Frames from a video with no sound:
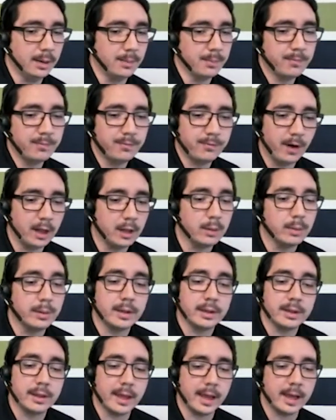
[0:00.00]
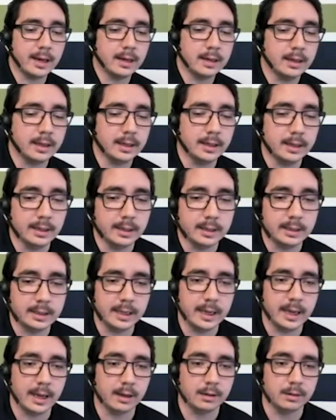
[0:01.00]
Following that,
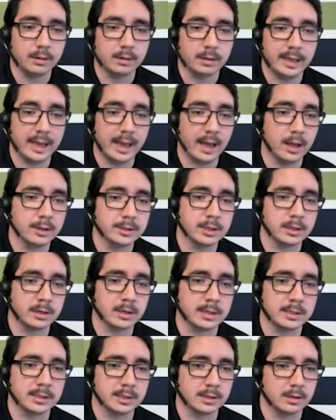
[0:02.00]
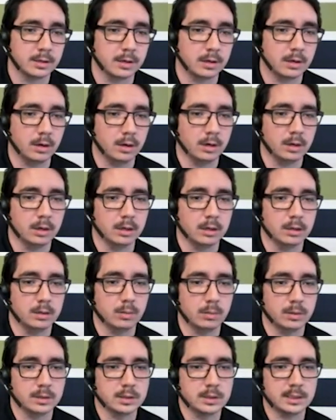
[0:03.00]
Cals are
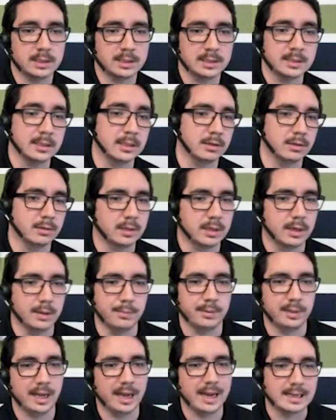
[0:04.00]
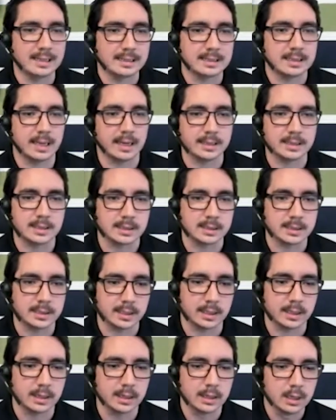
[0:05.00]
what's considered compliance licensing,
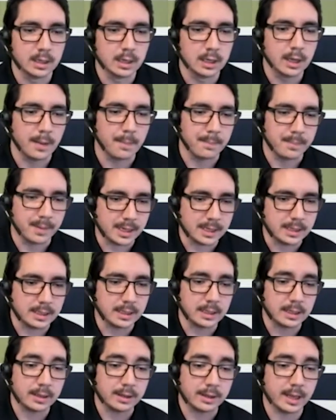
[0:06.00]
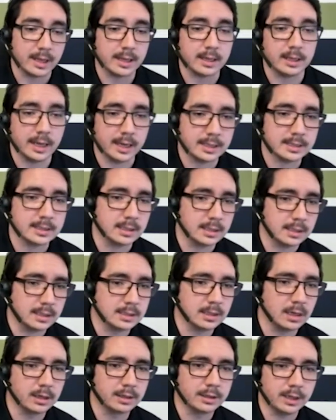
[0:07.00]
meaning that yes, it is
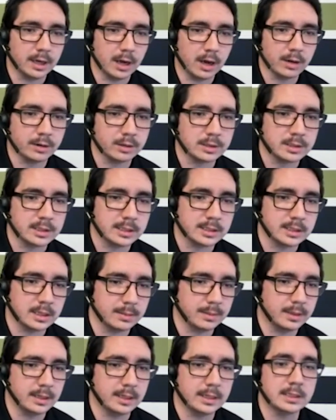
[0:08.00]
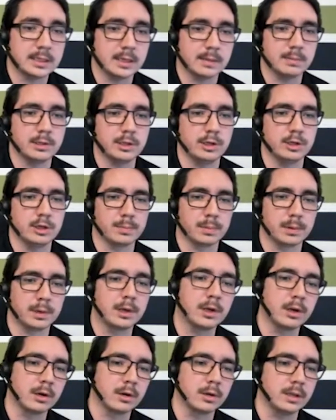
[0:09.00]
on the honor system. It is up to you to
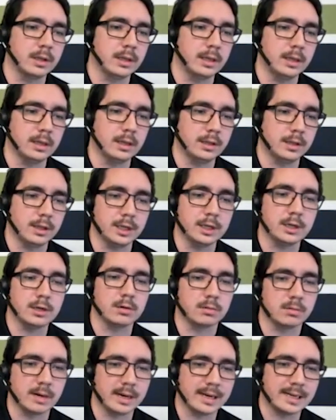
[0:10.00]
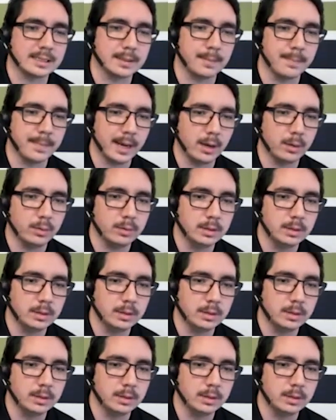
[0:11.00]
procure the correct amount.